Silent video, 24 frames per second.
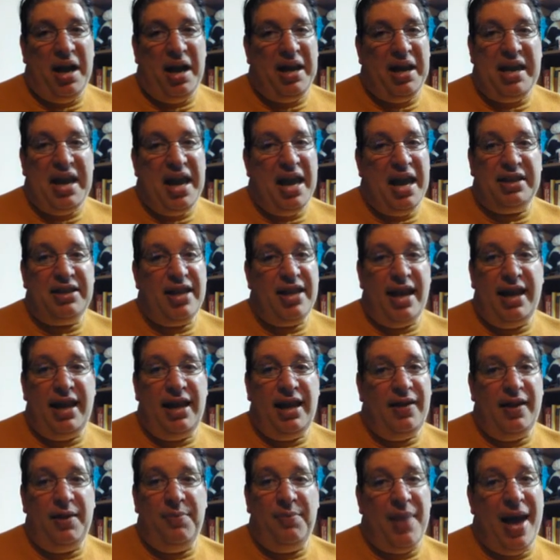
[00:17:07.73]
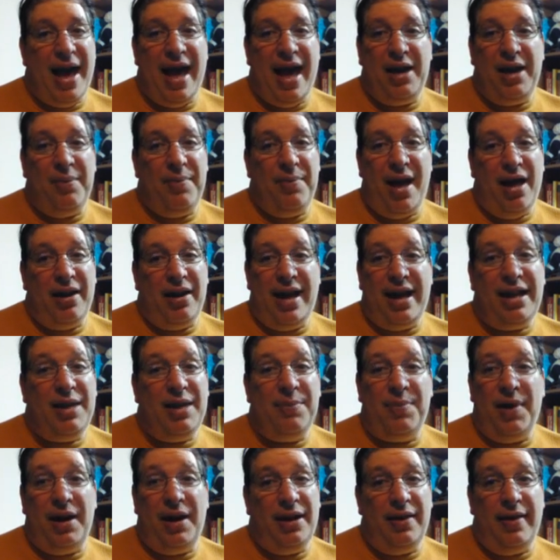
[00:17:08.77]
can't say anything bad about
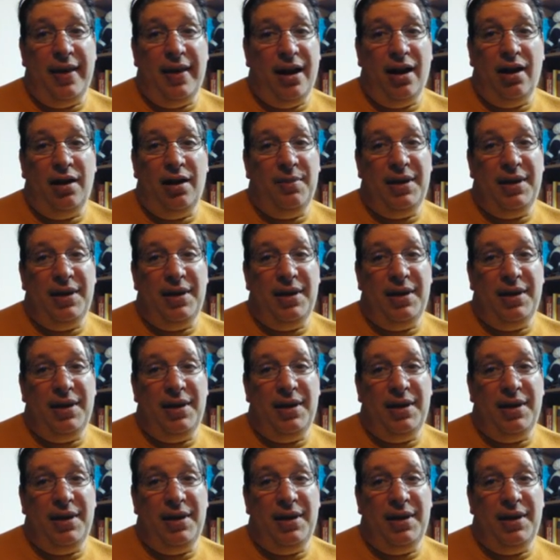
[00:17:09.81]
anybody there.